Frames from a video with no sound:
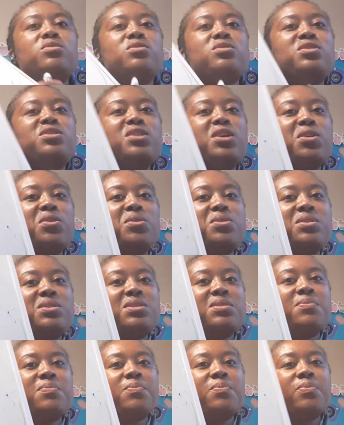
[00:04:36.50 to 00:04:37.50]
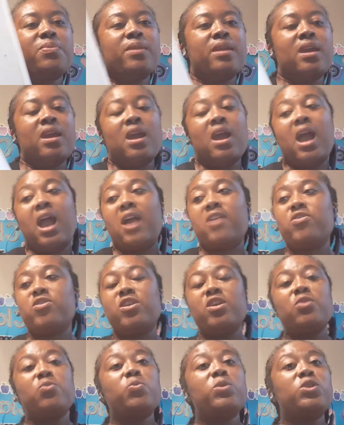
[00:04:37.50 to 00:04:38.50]
dirt. And
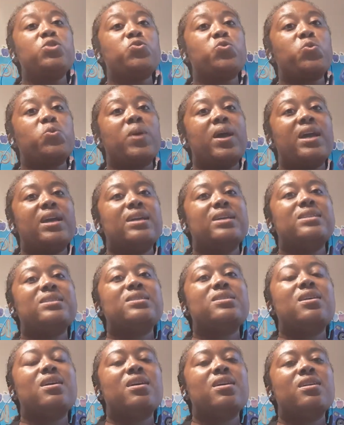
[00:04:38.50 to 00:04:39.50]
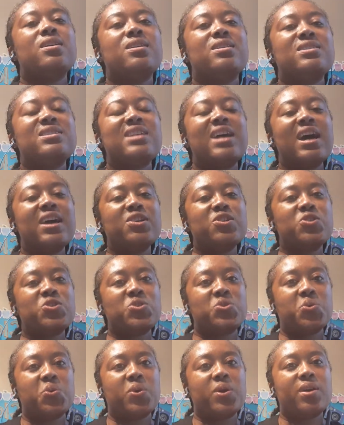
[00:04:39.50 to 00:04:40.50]
then we drew a
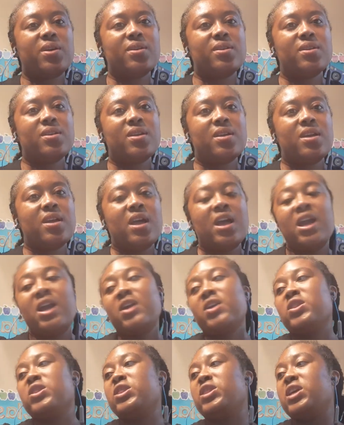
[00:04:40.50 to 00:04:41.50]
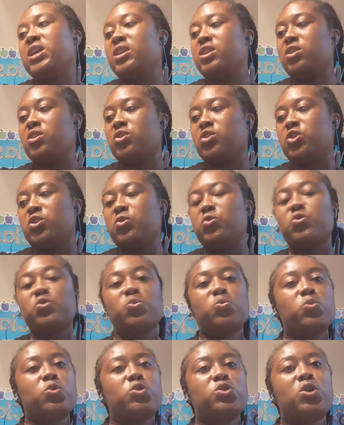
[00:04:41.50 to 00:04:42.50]
dinosaur. Then the children
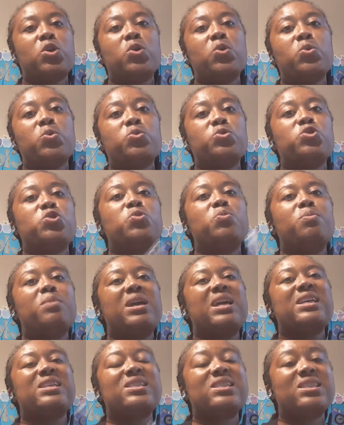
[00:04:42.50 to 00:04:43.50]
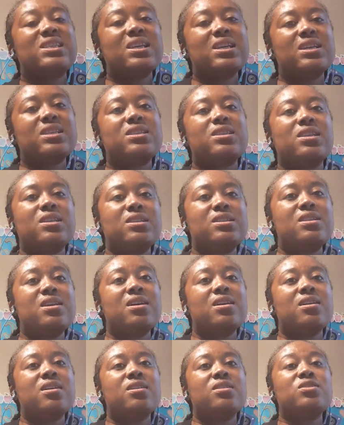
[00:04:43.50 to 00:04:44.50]
were told to make 6
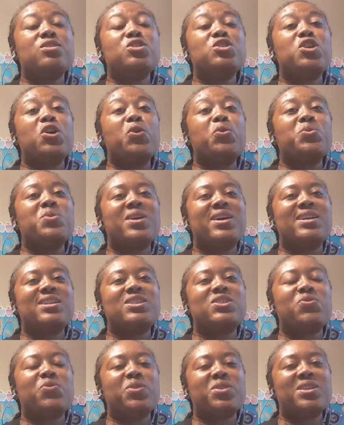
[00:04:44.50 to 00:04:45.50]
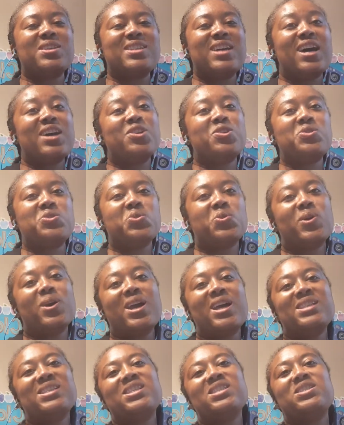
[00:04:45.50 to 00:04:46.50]
donuts for the dinosaur,
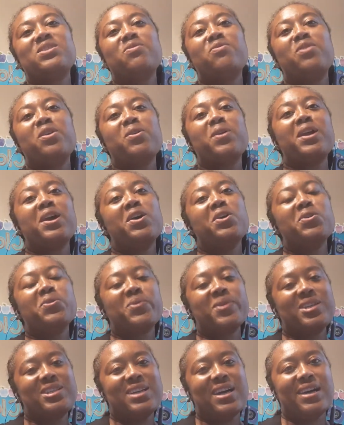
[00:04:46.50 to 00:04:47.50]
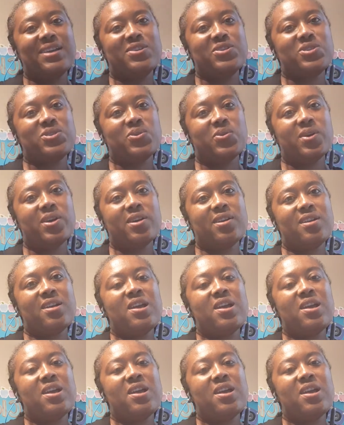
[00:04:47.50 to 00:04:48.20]
as it's a very hungry dinosaur.